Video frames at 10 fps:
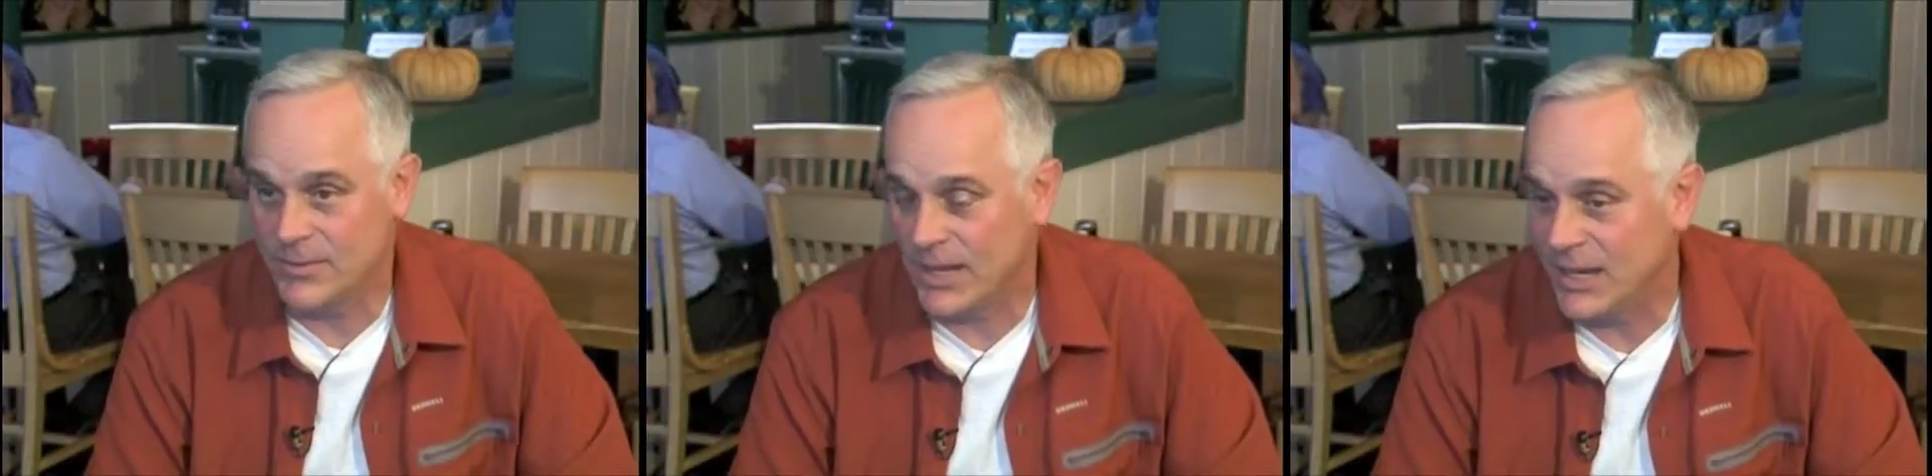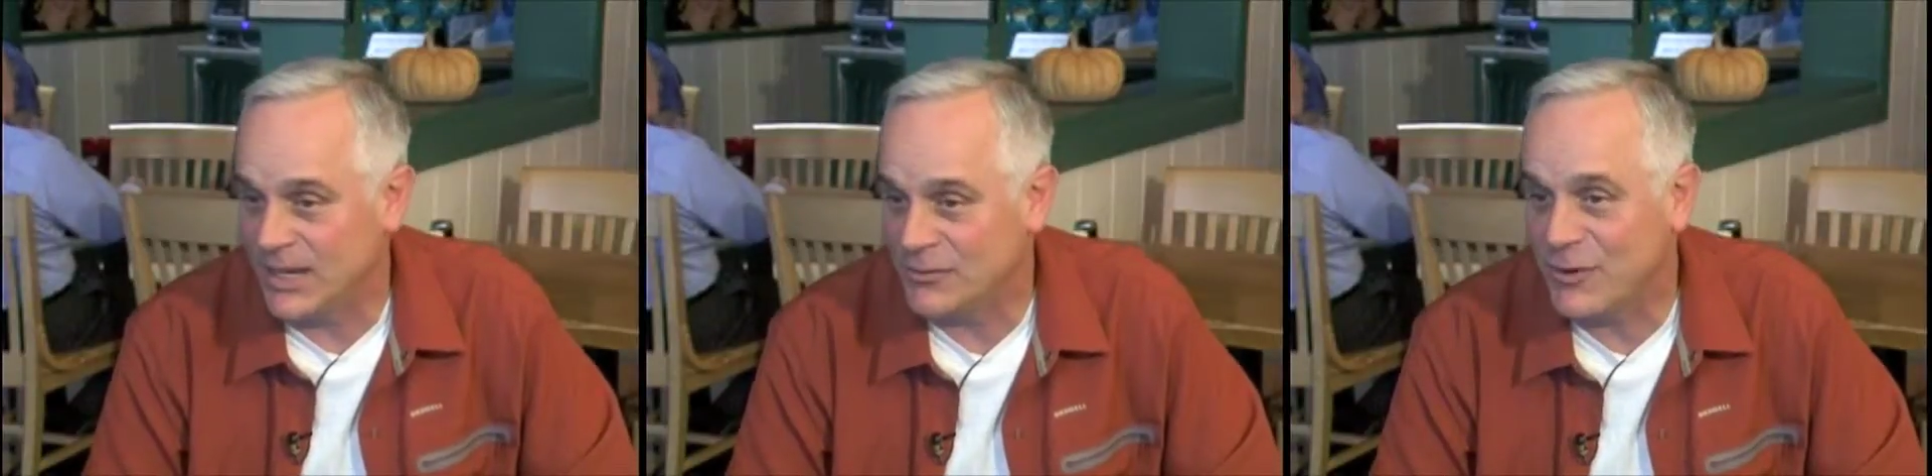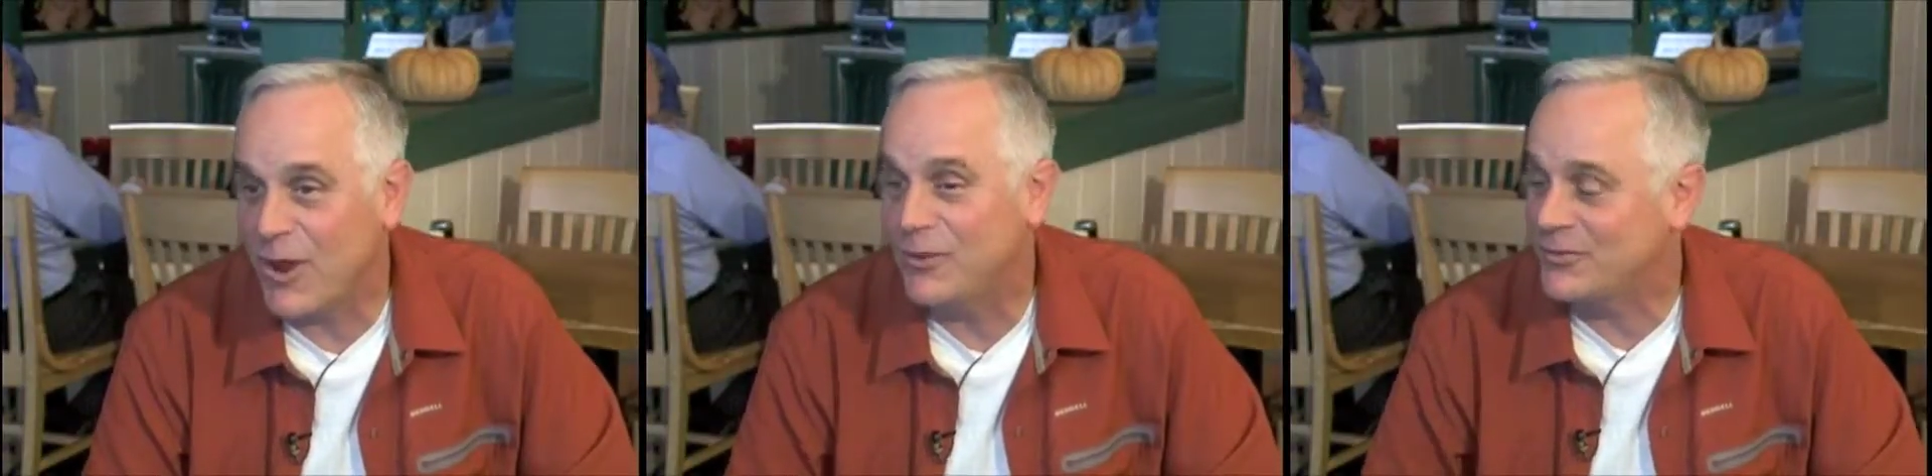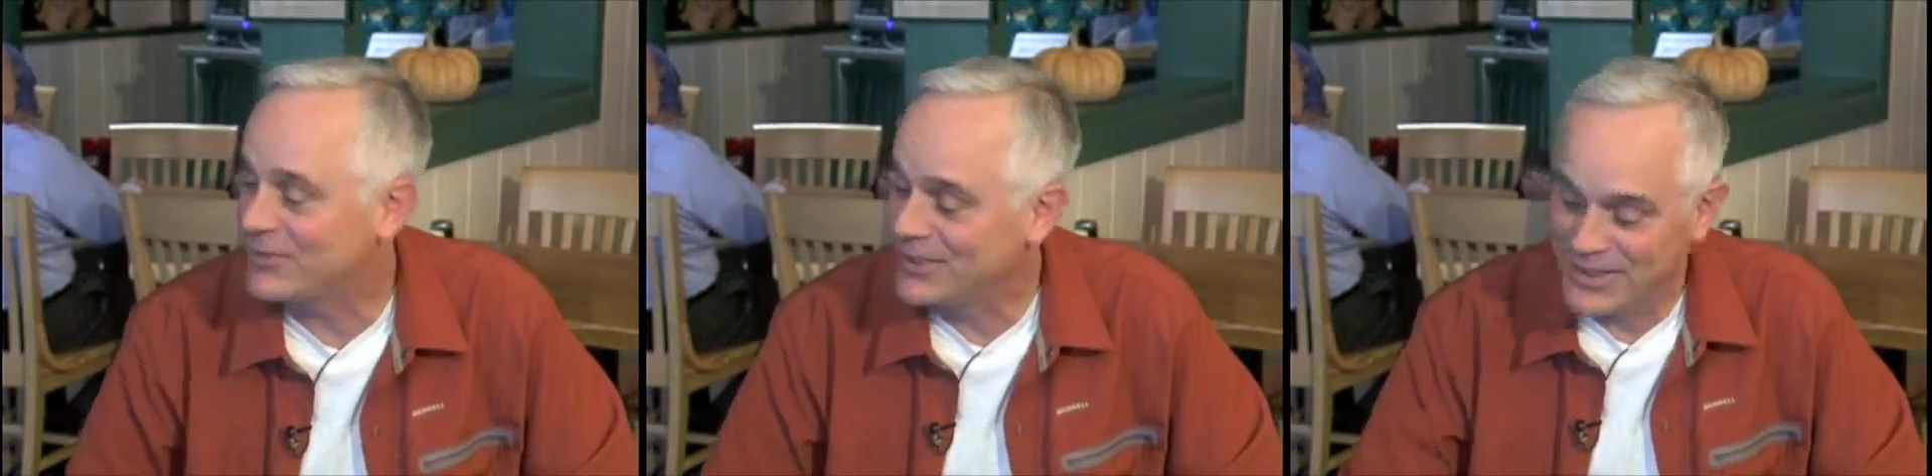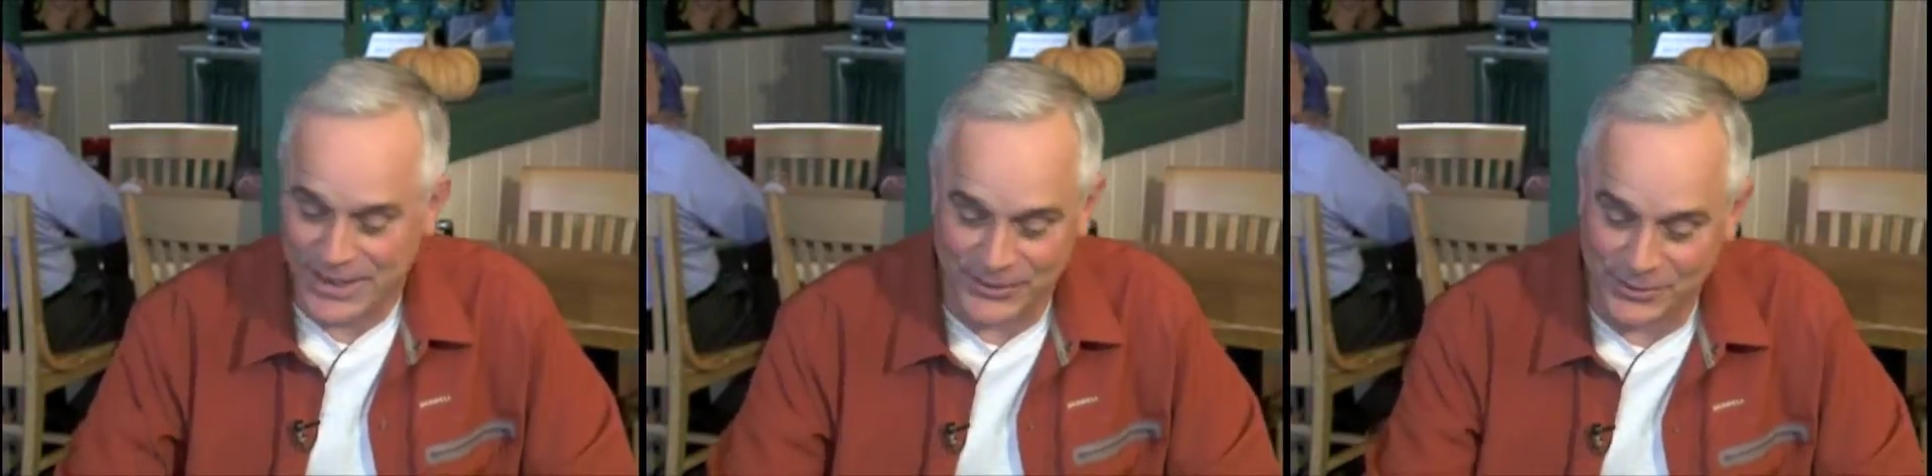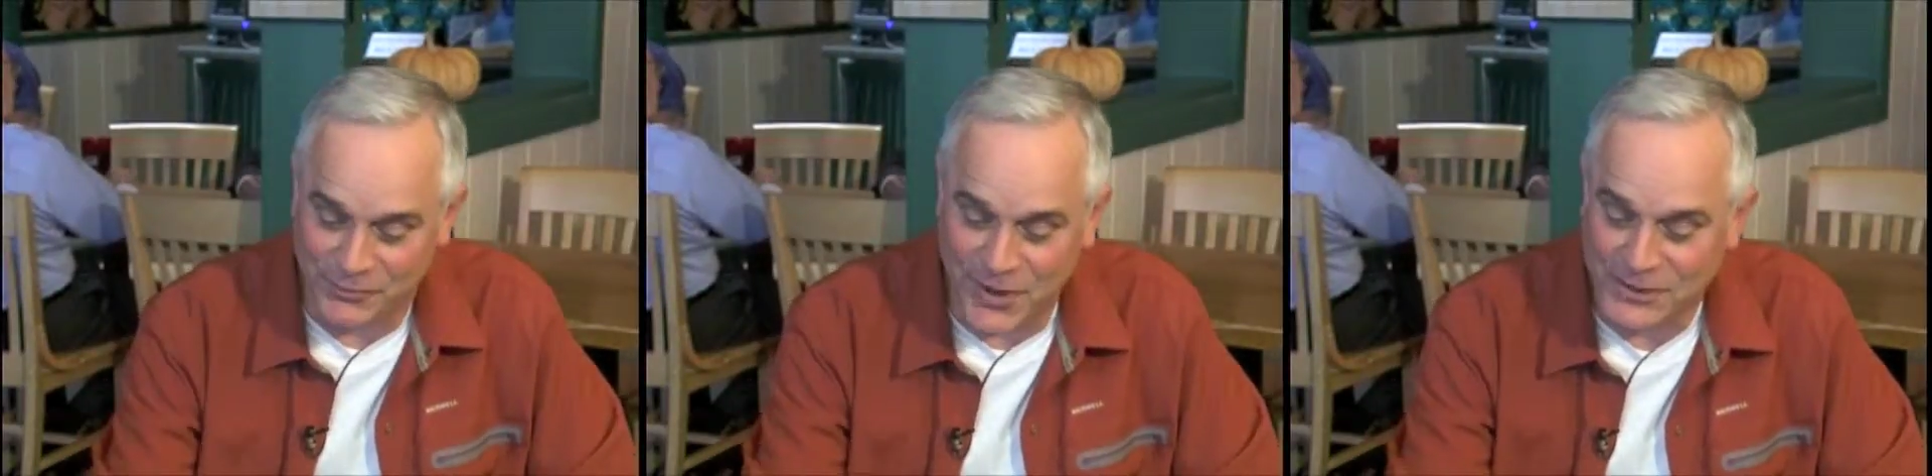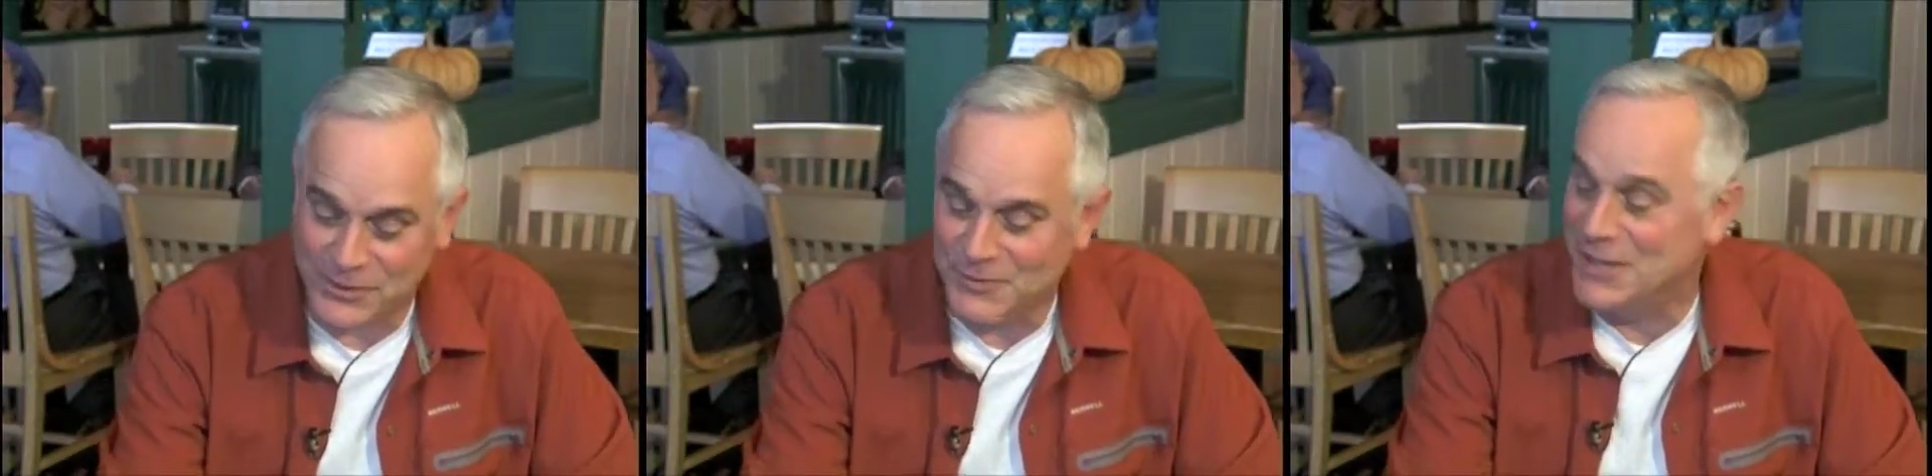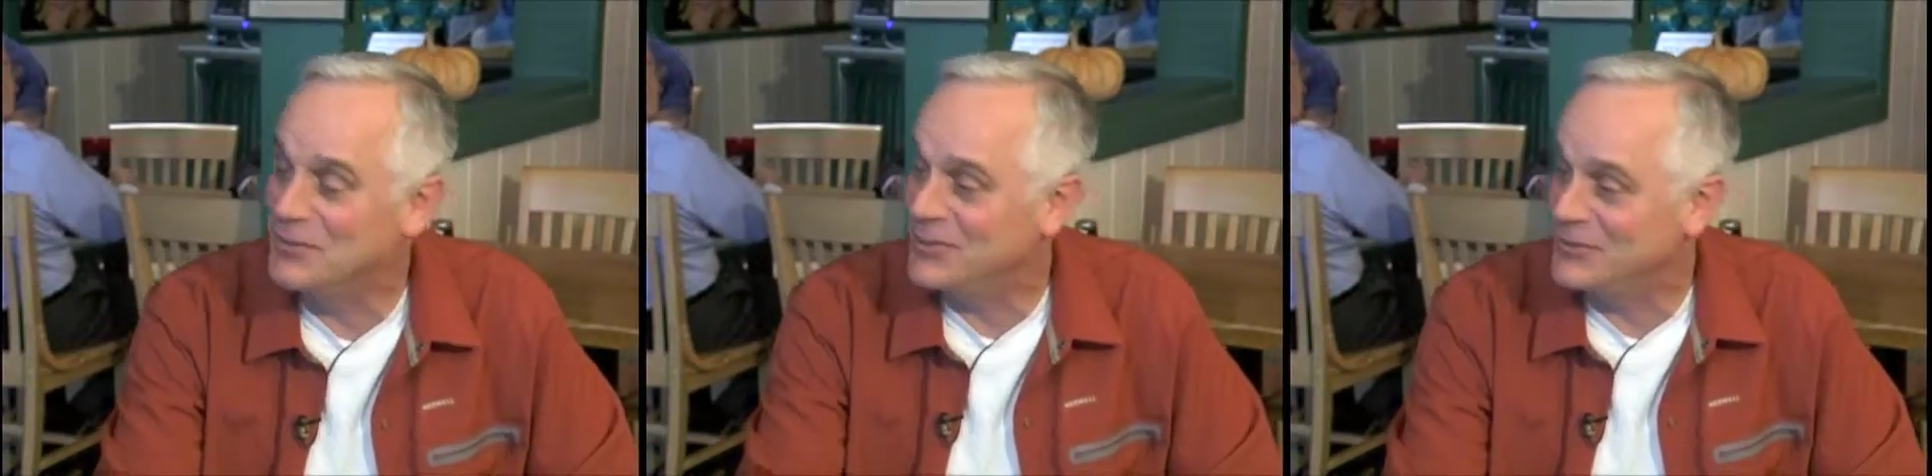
he has lost his effectiveness